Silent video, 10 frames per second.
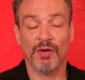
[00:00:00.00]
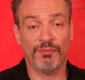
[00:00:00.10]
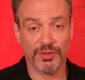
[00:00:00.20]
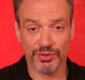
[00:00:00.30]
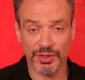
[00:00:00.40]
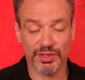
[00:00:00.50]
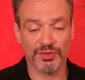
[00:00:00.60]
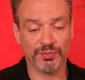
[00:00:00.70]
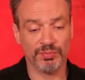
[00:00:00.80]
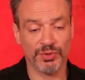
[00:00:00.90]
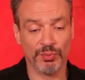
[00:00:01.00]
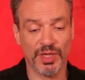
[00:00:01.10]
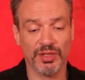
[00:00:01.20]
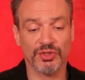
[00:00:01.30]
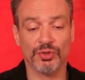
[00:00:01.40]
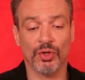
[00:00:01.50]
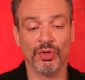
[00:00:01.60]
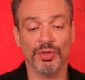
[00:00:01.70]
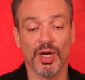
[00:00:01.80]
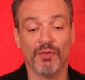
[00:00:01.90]
Uh, officially, this domain is
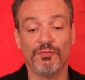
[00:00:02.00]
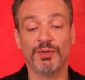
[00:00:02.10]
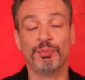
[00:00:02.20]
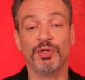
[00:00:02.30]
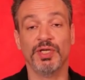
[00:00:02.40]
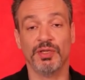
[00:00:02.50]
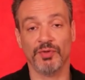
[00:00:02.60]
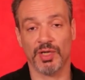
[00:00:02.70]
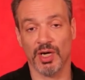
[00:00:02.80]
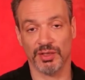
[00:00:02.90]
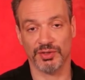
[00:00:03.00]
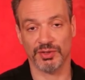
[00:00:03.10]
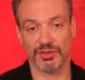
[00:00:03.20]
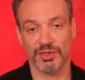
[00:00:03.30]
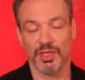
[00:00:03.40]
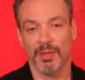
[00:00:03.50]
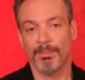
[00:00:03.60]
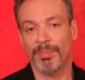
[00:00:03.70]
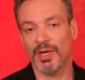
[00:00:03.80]
called uh, footprinting and reconnaissance,